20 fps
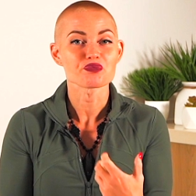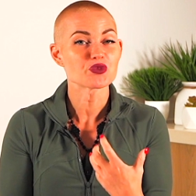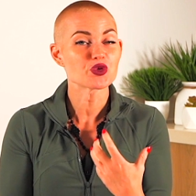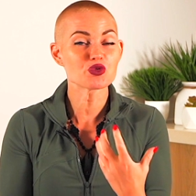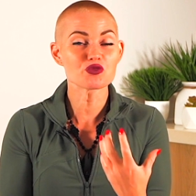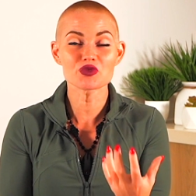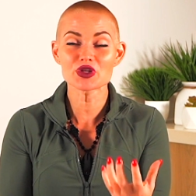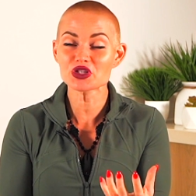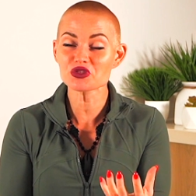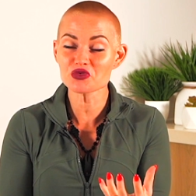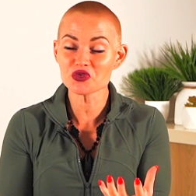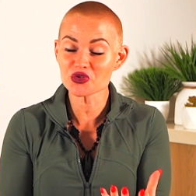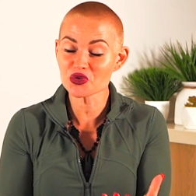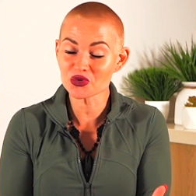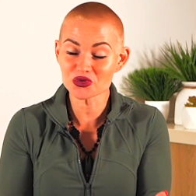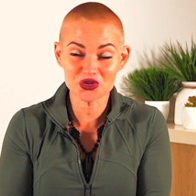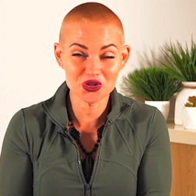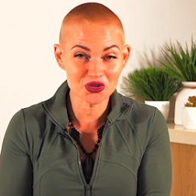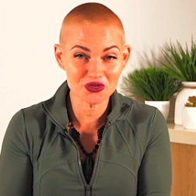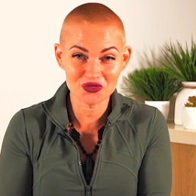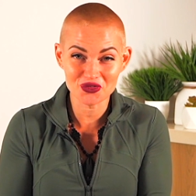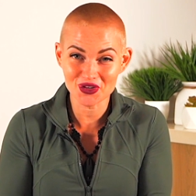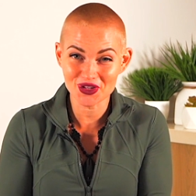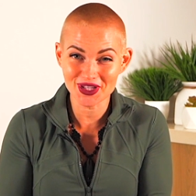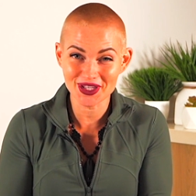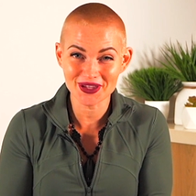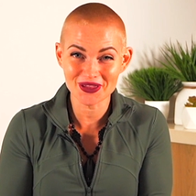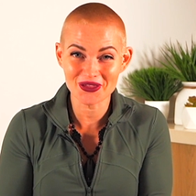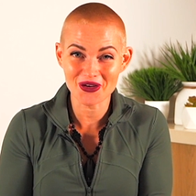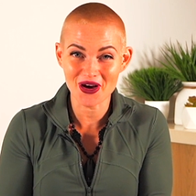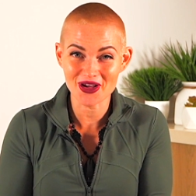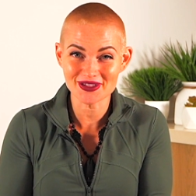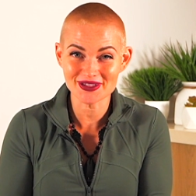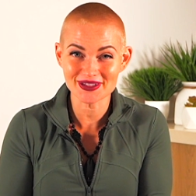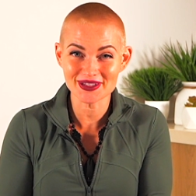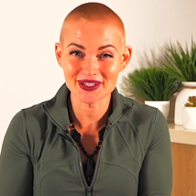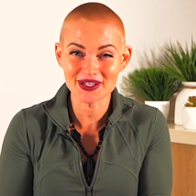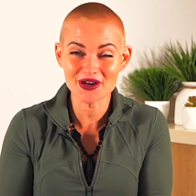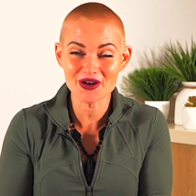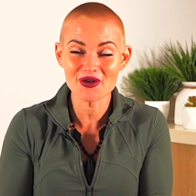You reach for those good feeling thoughts,
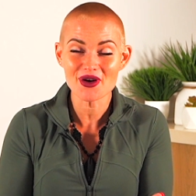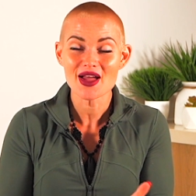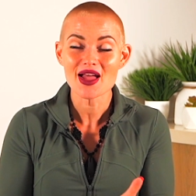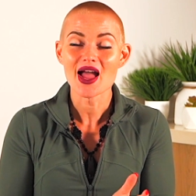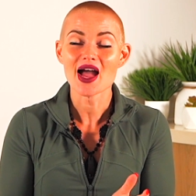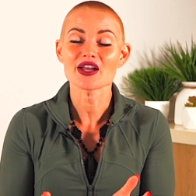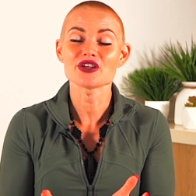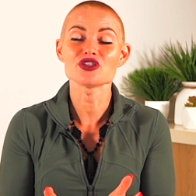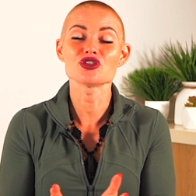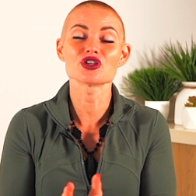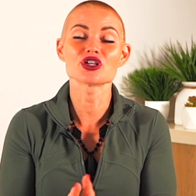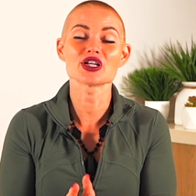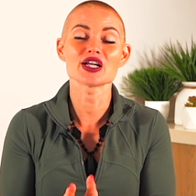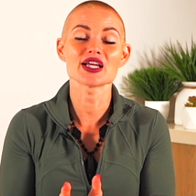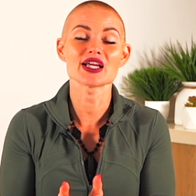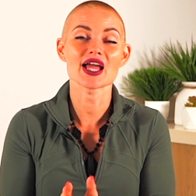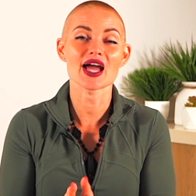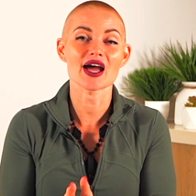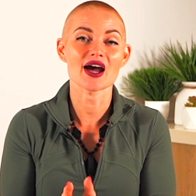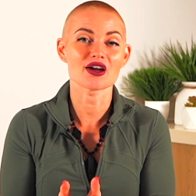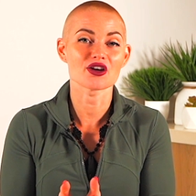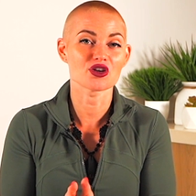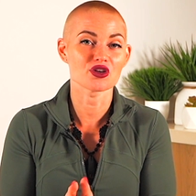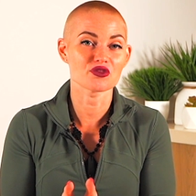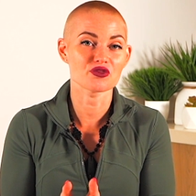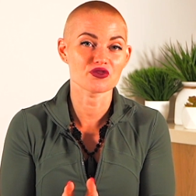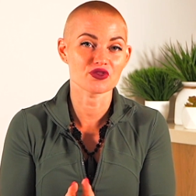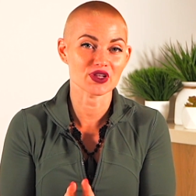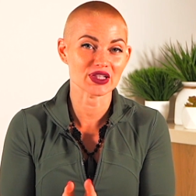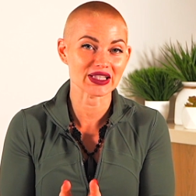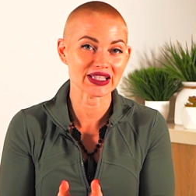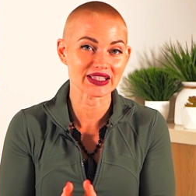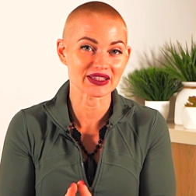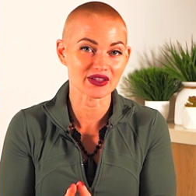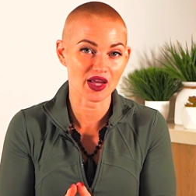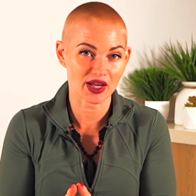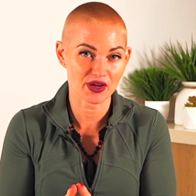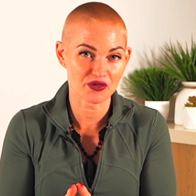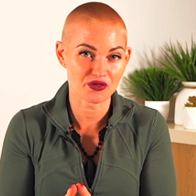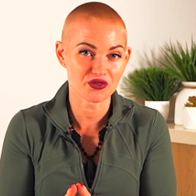Leo, and you're going to get a good feeling
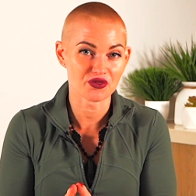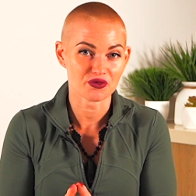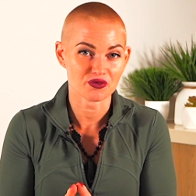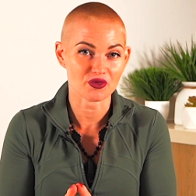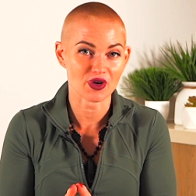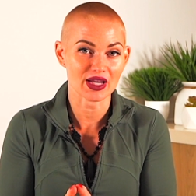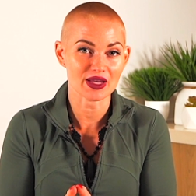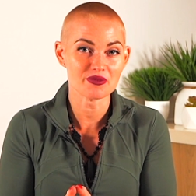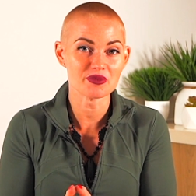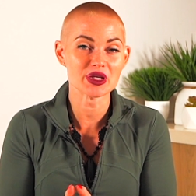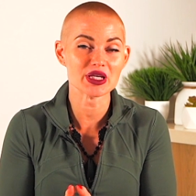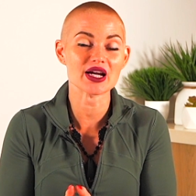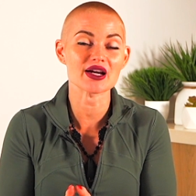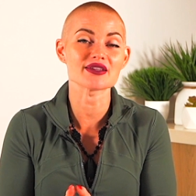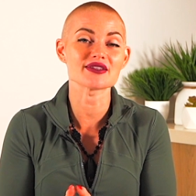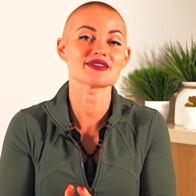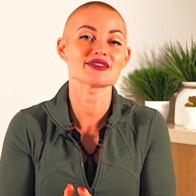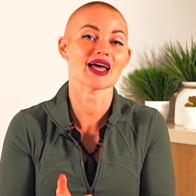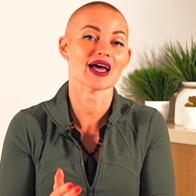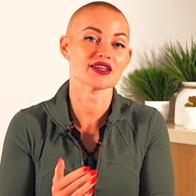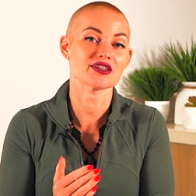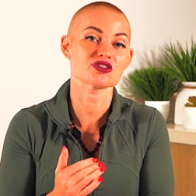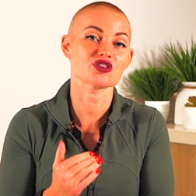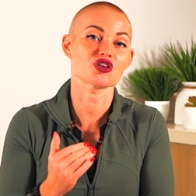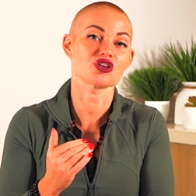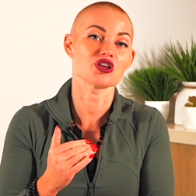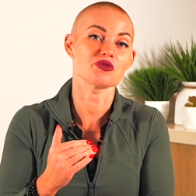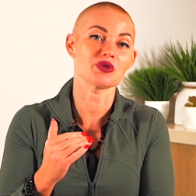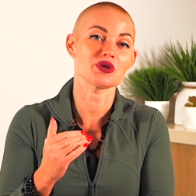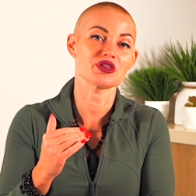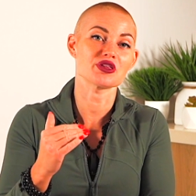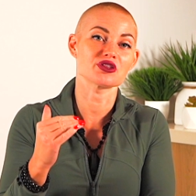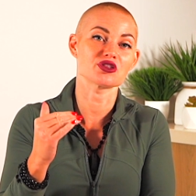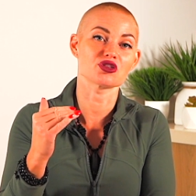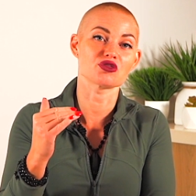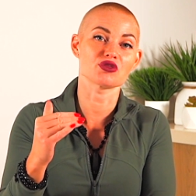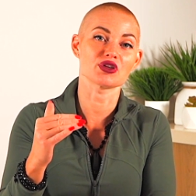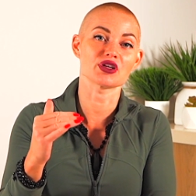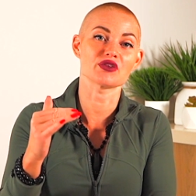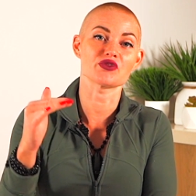life, right? Because that's going to be the
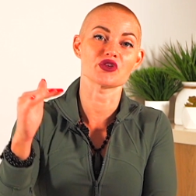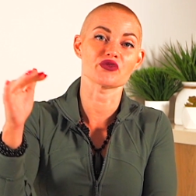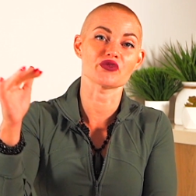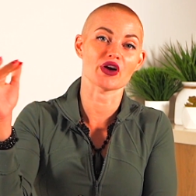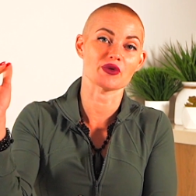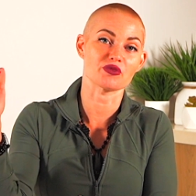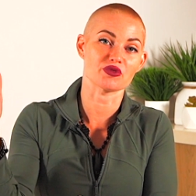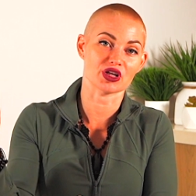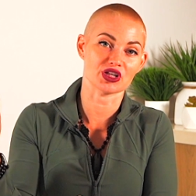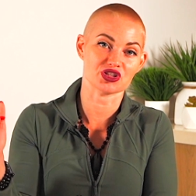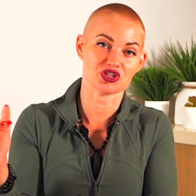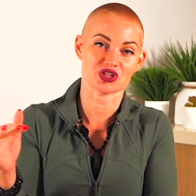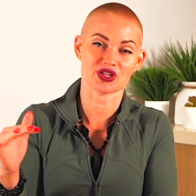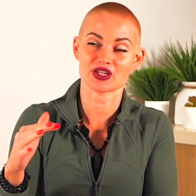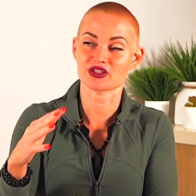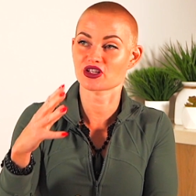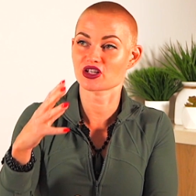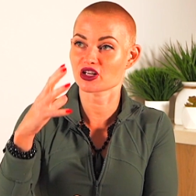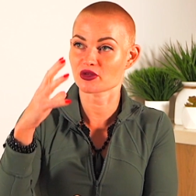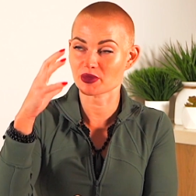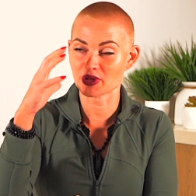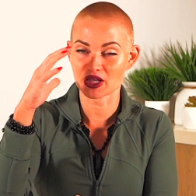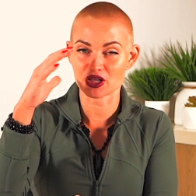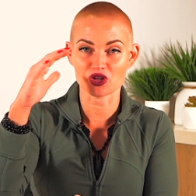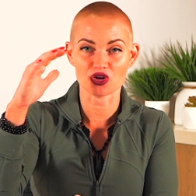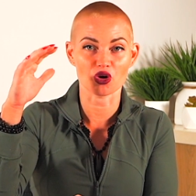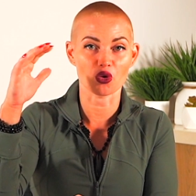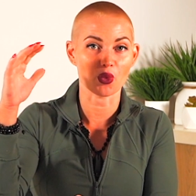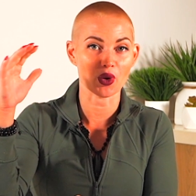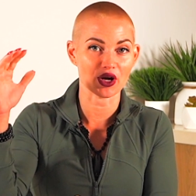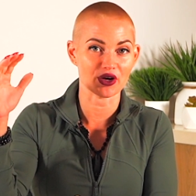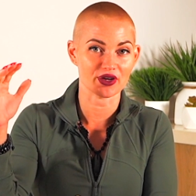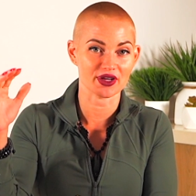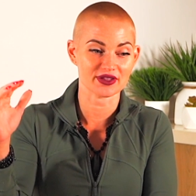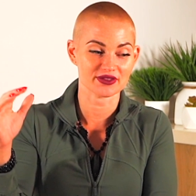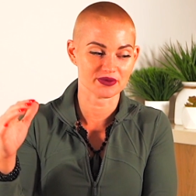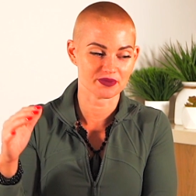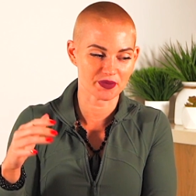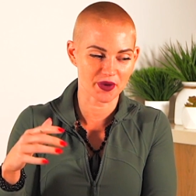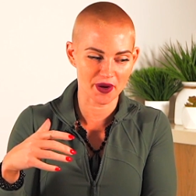degree of your vibration. That's going to be in your
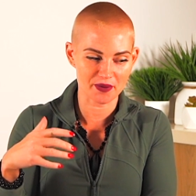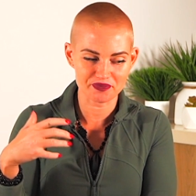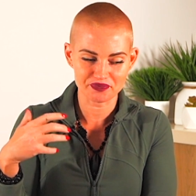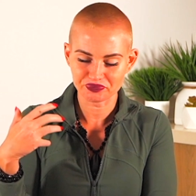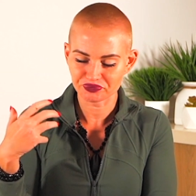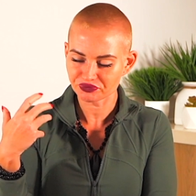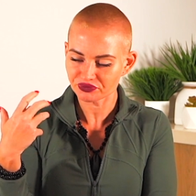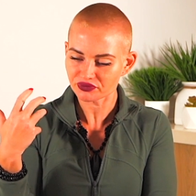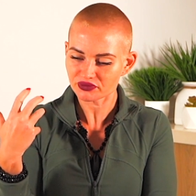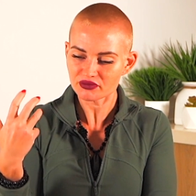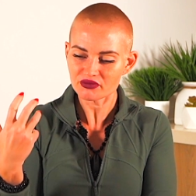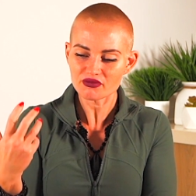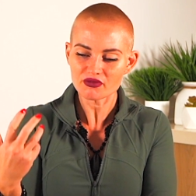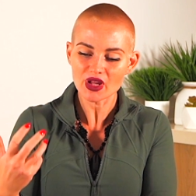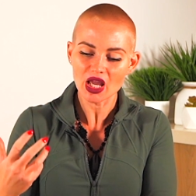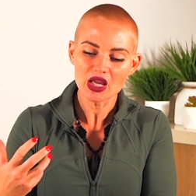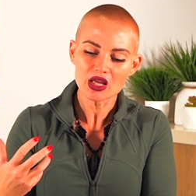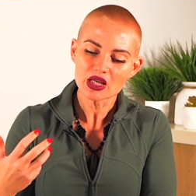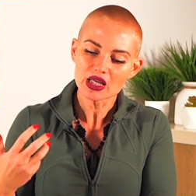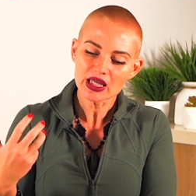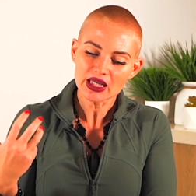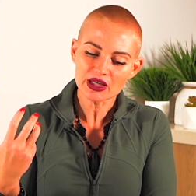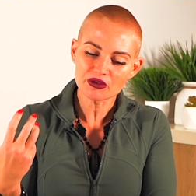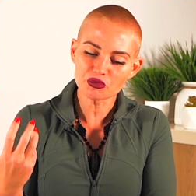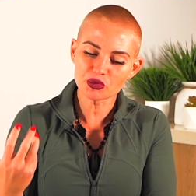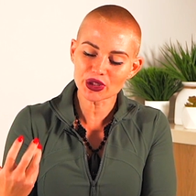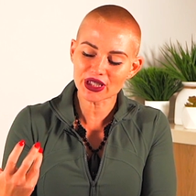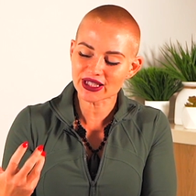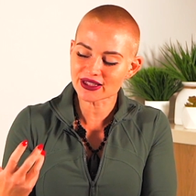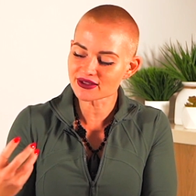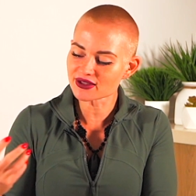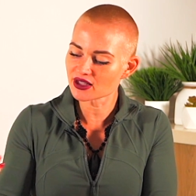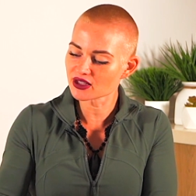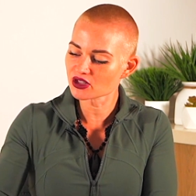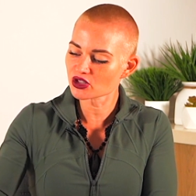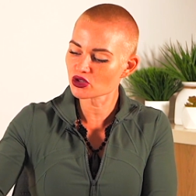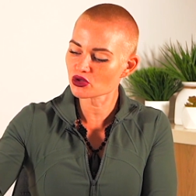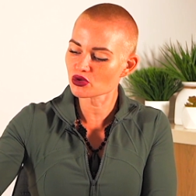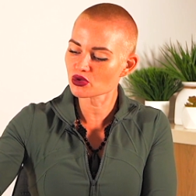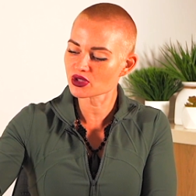awareness. But if we
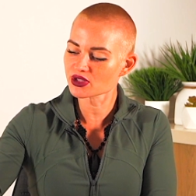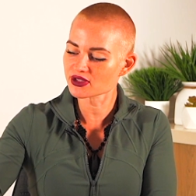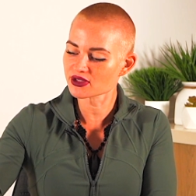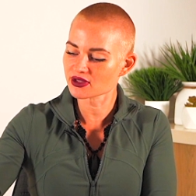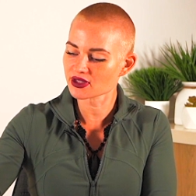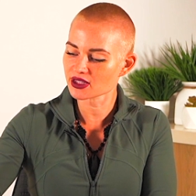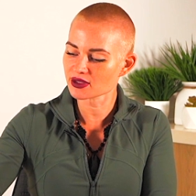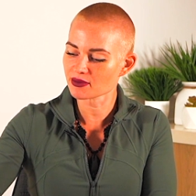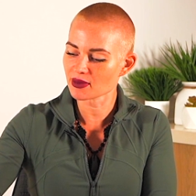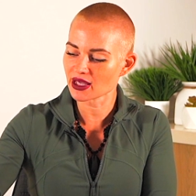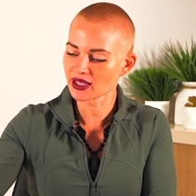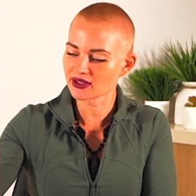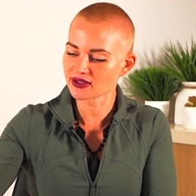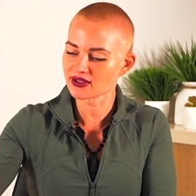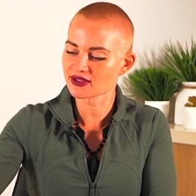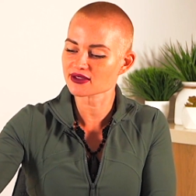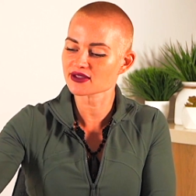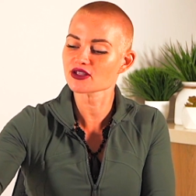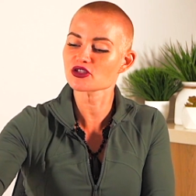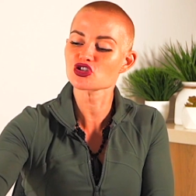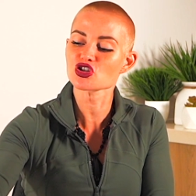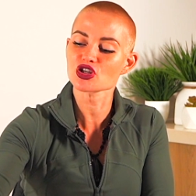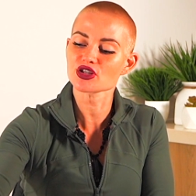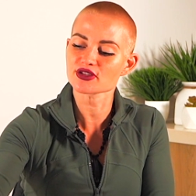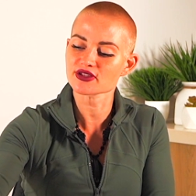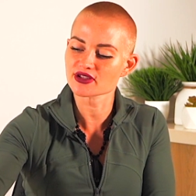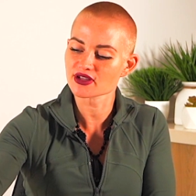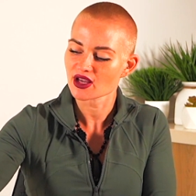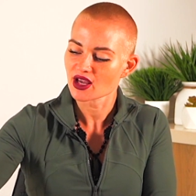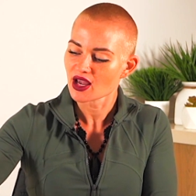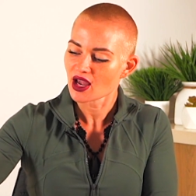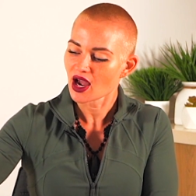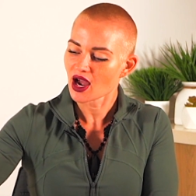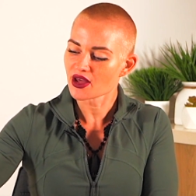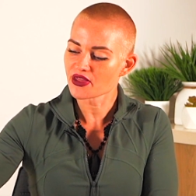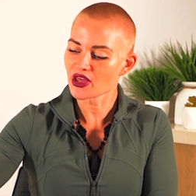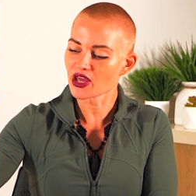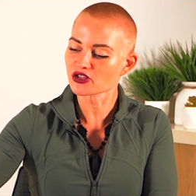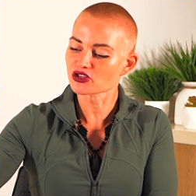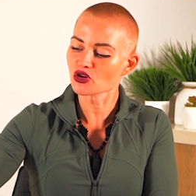continuously make decisions
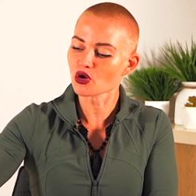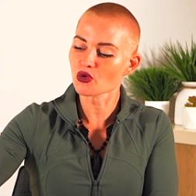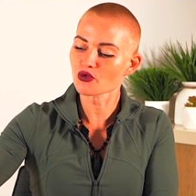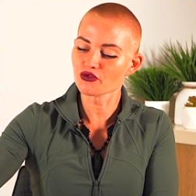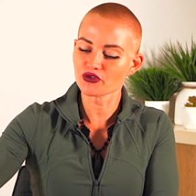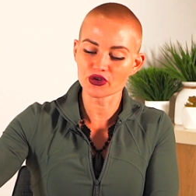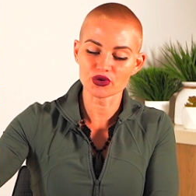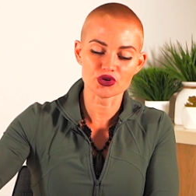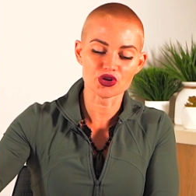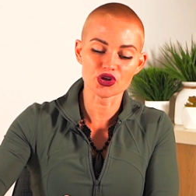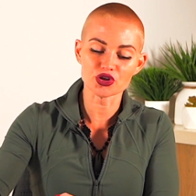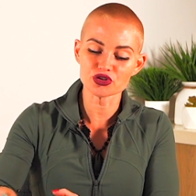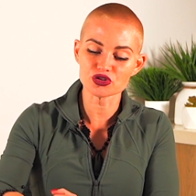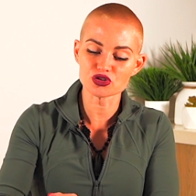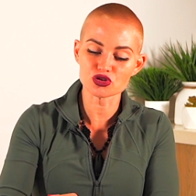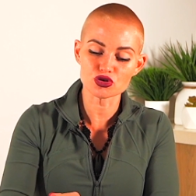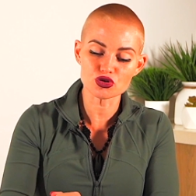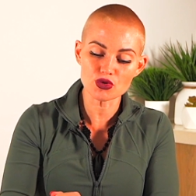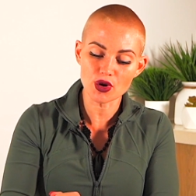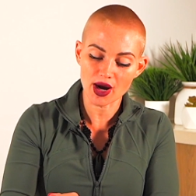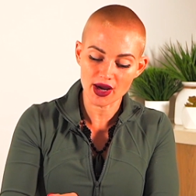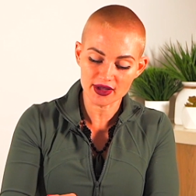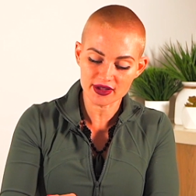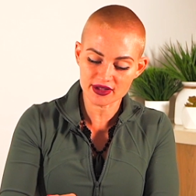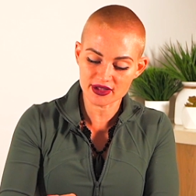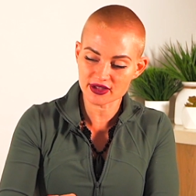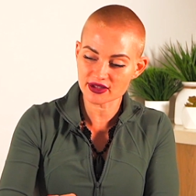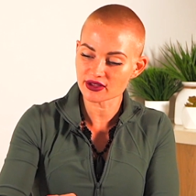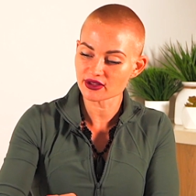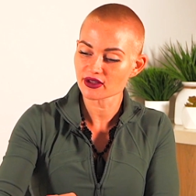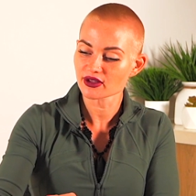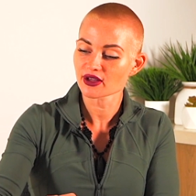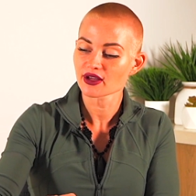that don't feel good to us